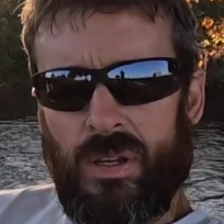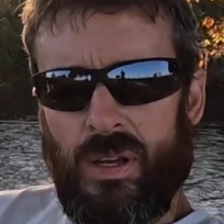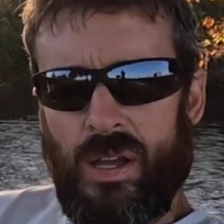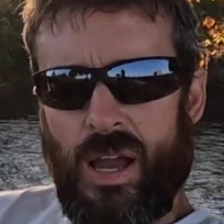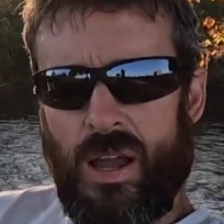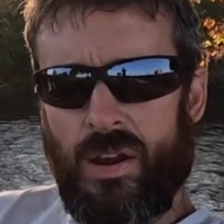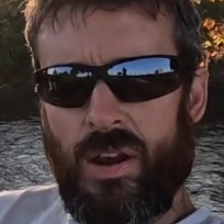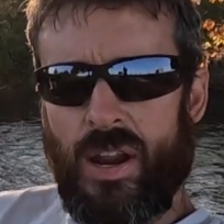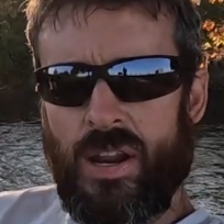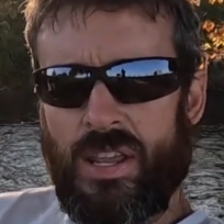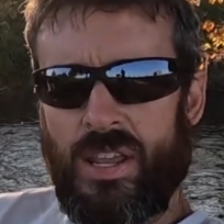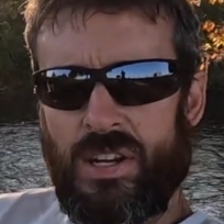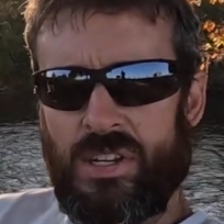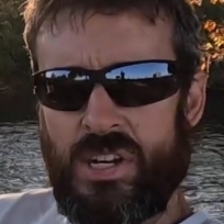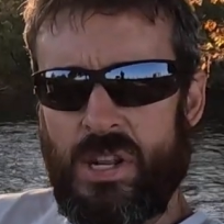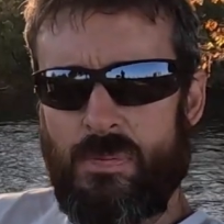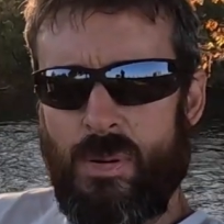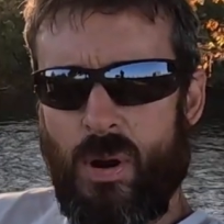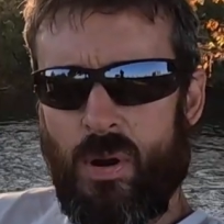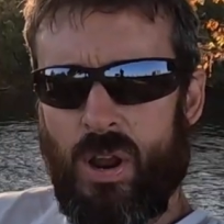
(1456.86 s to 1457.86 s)
How did I get
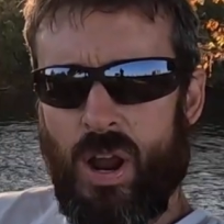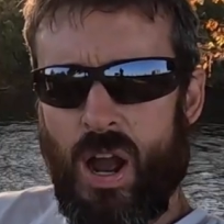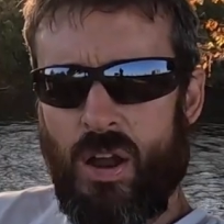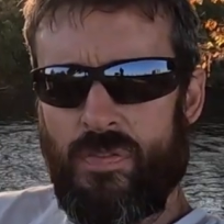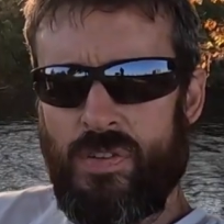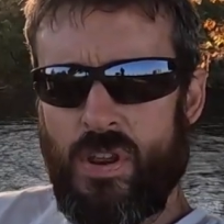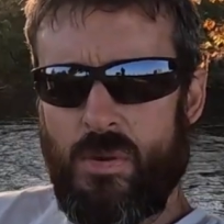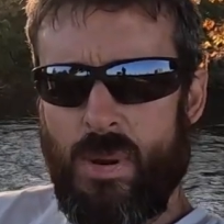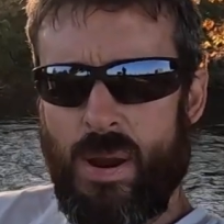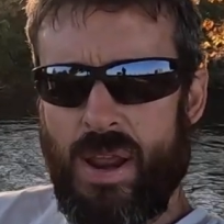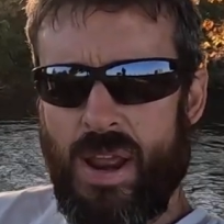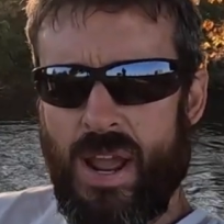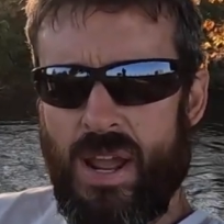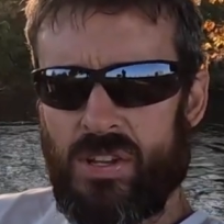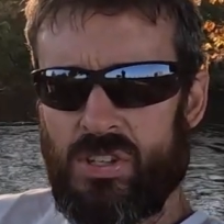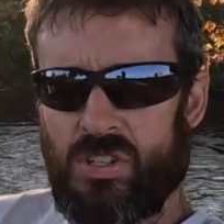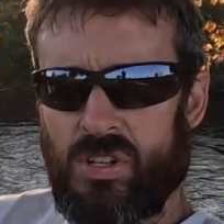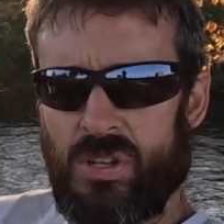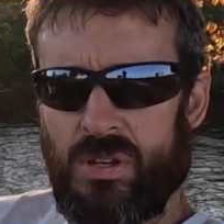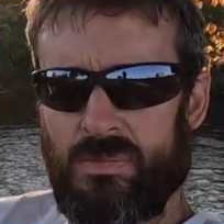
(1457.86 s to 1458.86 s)
depot coffee, you may
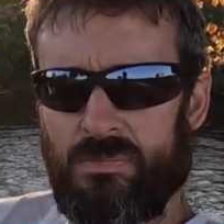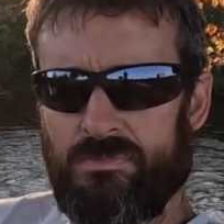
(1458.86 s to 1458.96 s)
ask?